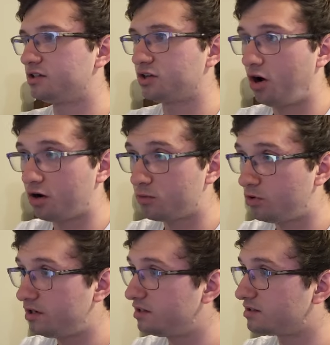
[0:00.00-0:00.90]

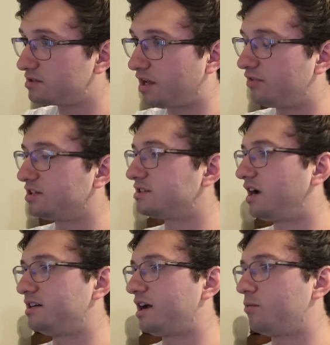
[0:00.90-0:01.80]
Dogwood, definitely
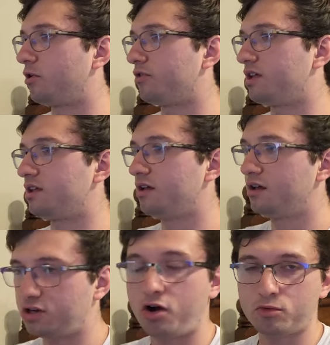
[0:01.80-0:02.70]
side deck worthy.
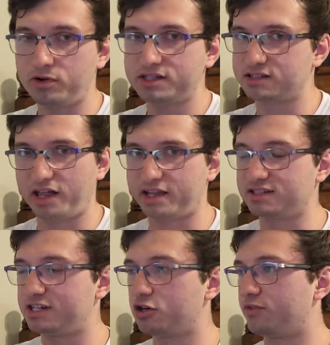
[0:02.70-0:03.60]
Dogwood is in like a
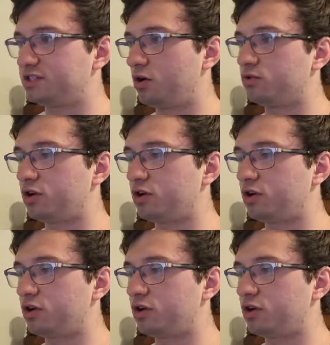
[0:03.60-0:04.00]
tier of its own.